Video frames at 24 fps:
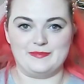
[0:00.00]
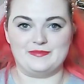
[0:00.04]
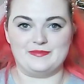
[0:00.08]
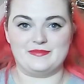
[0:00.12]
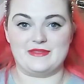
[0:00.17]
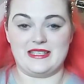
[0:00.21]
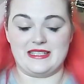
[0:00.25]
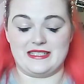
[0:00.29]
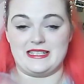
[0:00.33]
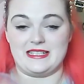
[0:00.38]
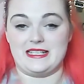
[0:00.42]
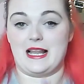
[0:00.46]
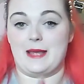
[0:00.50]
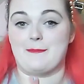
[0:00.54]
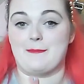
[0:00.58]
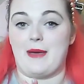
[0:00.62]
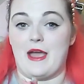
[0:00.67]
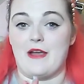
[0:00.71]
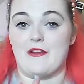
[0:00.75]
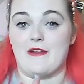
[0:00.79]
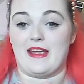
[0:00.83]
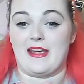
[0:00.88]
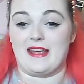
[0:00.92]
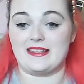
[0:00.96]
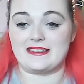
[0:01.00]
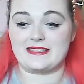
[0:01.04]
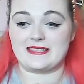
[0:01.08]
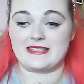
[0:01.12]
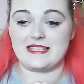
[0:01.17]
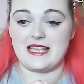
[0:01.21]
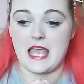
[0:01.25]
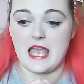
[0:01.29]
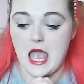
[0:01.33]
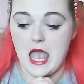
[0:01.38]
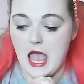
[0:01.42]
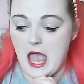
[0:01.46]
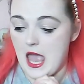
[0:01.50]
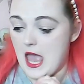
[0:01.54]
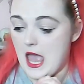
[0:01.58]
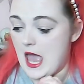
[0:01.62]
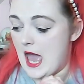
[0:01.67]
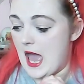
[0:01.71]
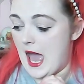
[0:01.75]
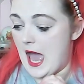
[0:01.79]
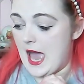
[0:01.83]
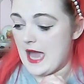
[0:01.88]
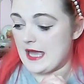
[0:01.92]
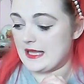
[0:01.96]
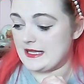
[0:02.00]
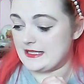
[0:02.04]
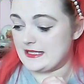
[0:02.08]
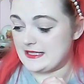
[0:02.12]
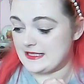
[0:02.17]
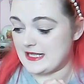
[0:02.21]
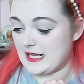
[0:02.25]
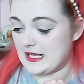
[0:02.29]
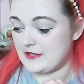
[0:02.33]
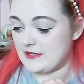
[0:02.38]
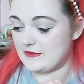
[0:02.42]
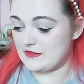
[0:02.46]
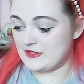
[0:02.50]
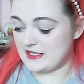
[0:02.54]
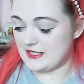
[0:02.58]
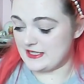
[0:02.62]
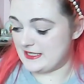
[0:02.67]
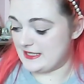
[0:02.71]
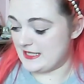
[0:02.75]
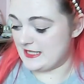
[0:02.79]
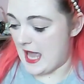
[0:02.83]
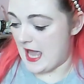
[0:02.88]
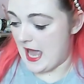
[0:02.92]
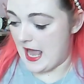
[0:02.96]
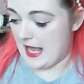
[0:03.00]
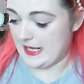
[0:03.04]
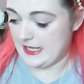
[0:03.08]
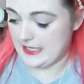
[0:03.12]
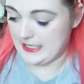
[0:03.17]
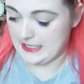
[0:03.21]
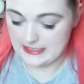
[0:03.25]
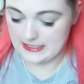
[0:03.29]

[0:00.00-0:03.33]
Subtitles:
Disneyland Paris, and safe to say,